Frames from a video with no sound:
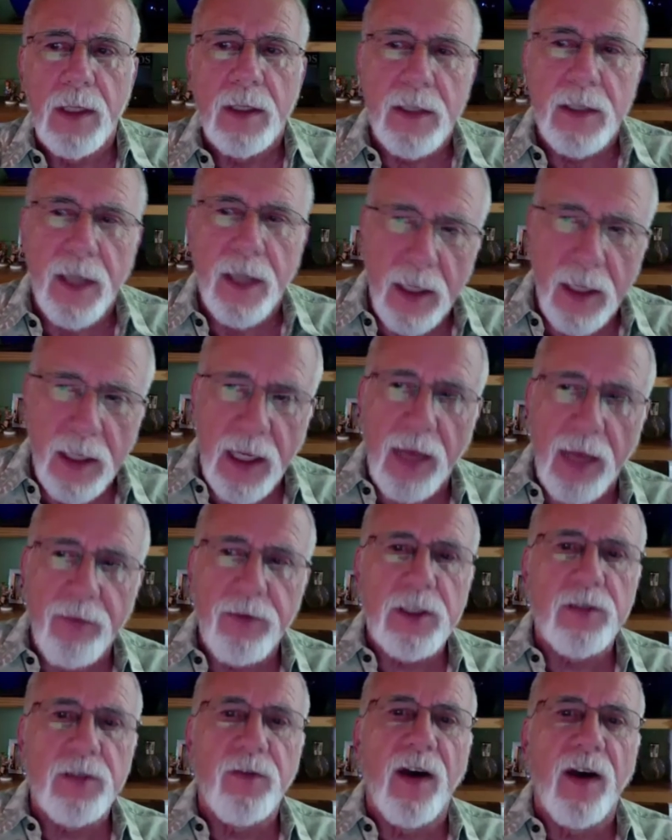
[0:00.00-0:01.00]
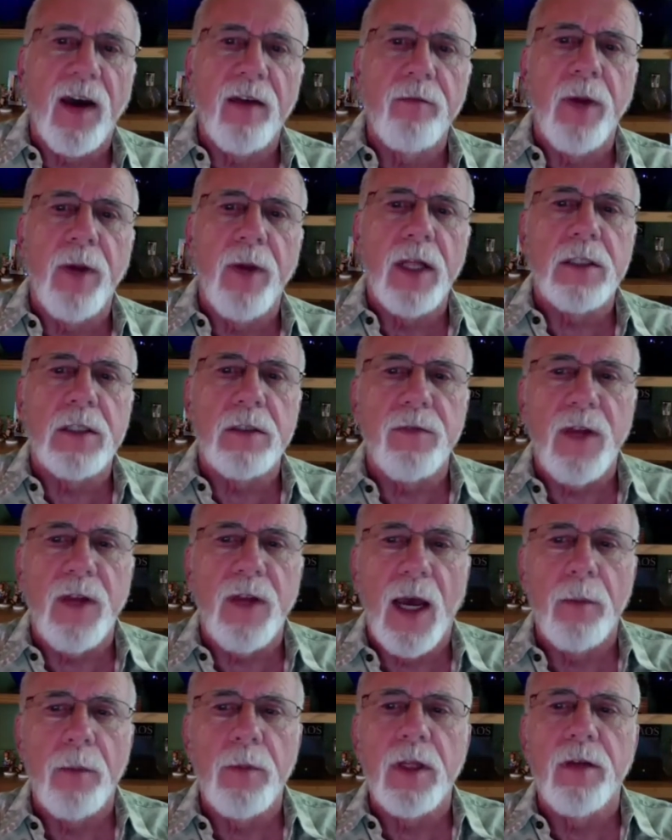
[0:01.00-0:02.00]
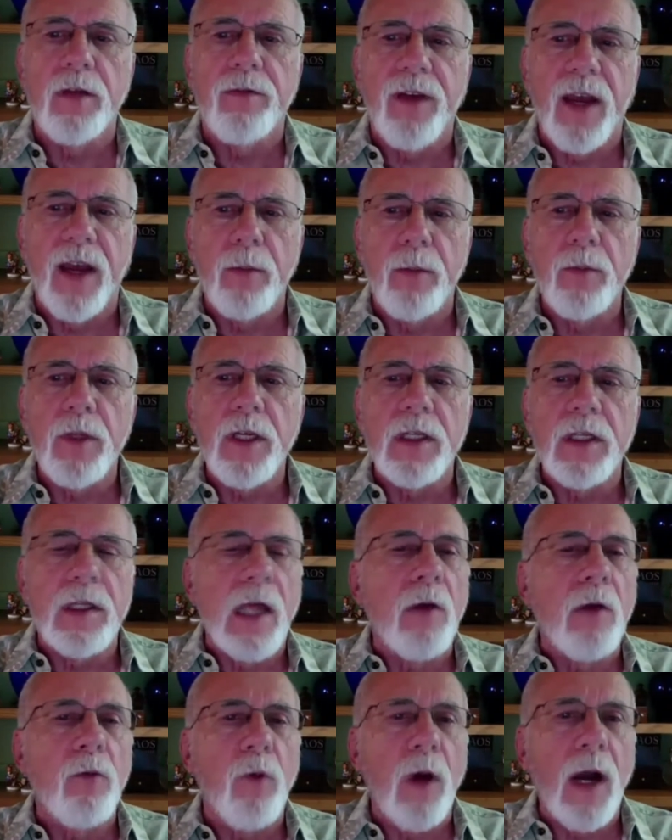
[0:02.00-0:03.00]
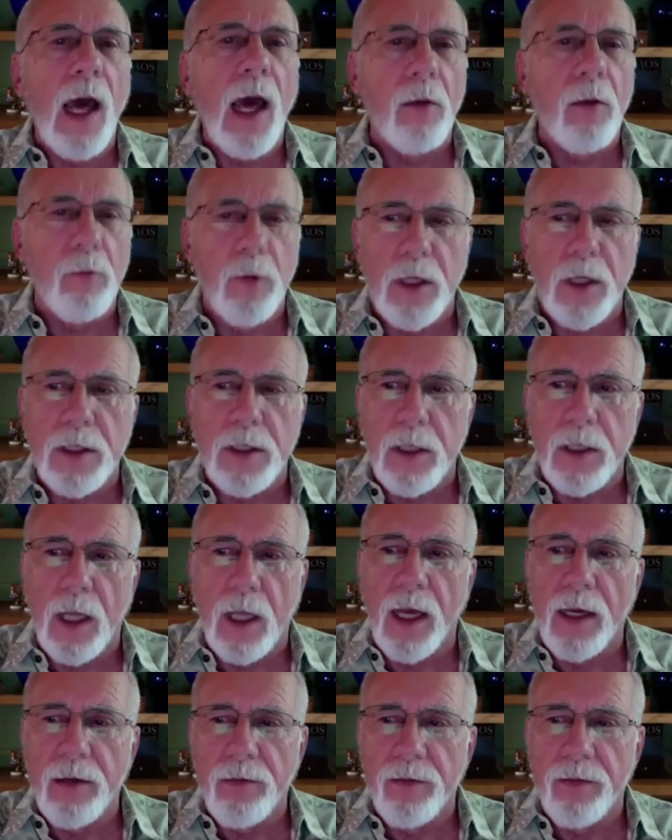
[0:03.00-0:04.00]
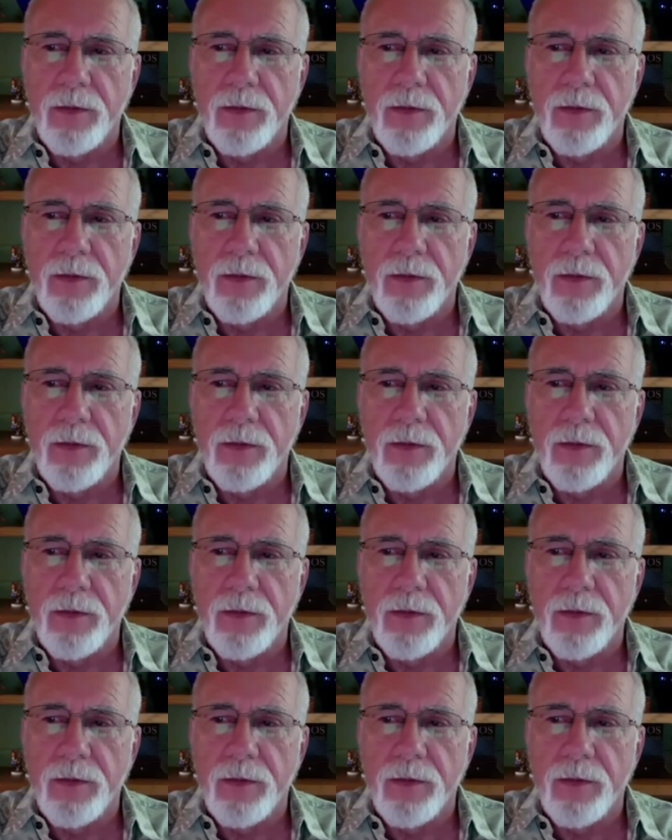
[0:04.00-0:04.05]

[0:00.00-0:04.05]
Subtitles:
Dad gave his 5 minutes of time to the family and then went on with his life.